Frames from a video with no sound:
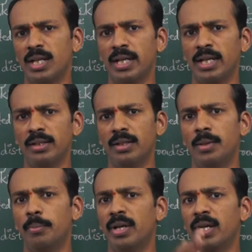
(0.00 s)

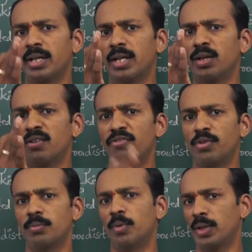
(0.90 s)
again? Breaking of
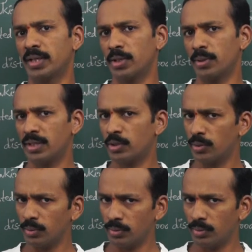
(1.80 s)
food molecule
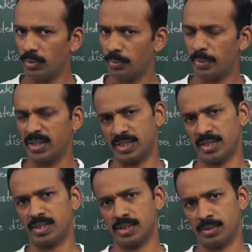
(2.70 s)
into
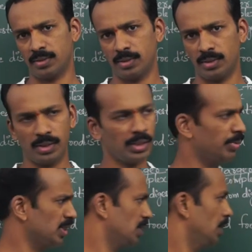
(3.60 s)
pieces. That
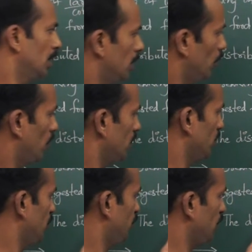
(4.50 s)
means
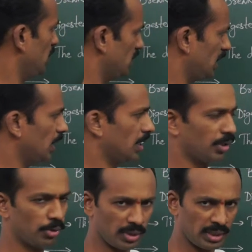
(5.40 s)
whatever the food is
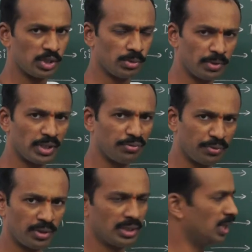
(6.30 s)
there, distributed
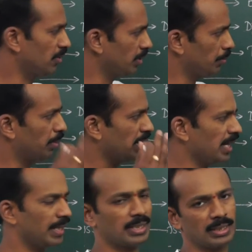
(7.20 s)
food, that will
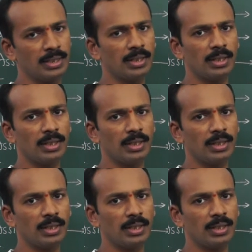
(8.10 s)
break